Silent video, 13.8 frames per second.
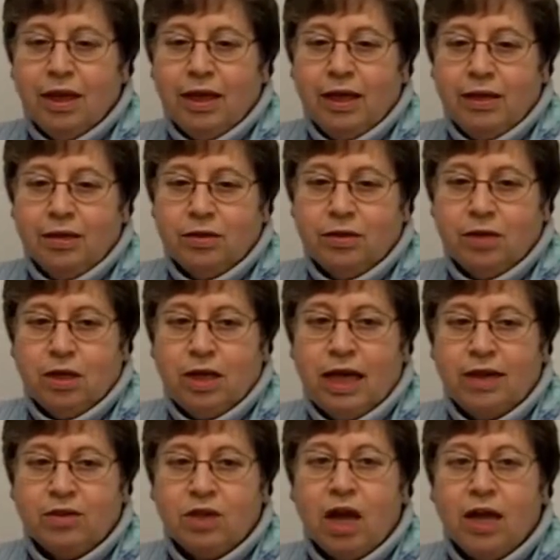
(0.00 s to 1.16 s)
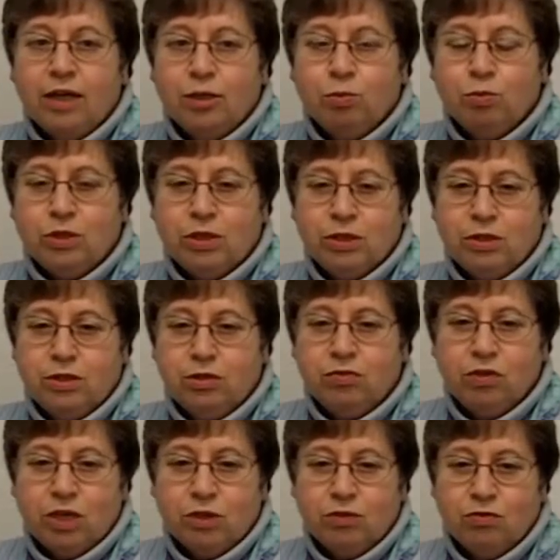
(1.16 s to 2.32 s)
and uh, had the highest percentage
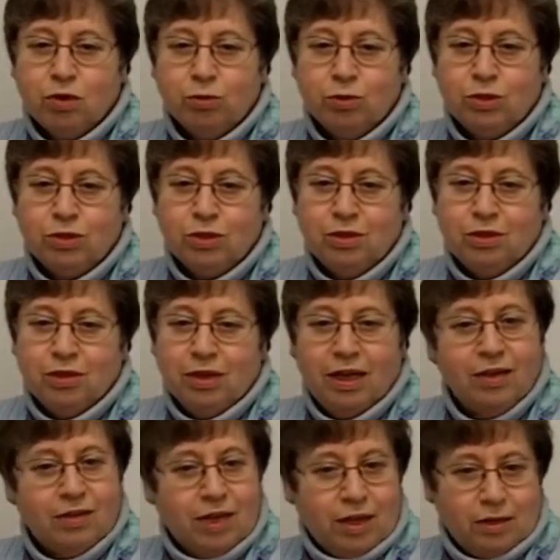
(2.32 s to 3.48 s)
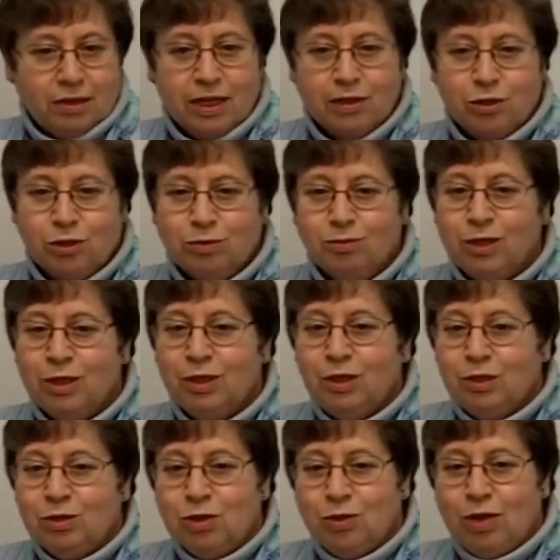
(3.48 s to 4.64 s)
of yes votes in that election.
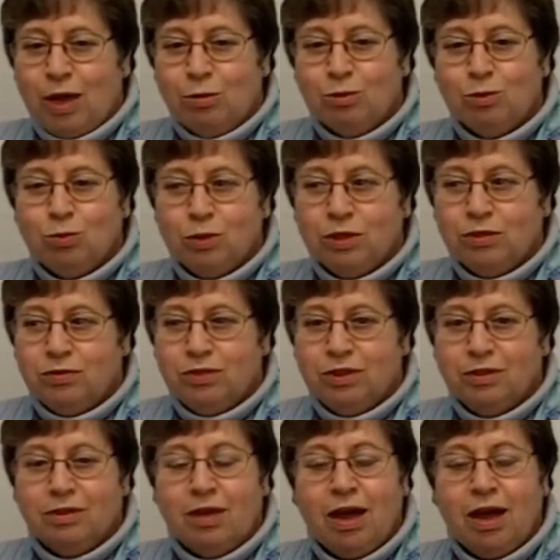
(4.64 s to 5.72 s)
So that was one of the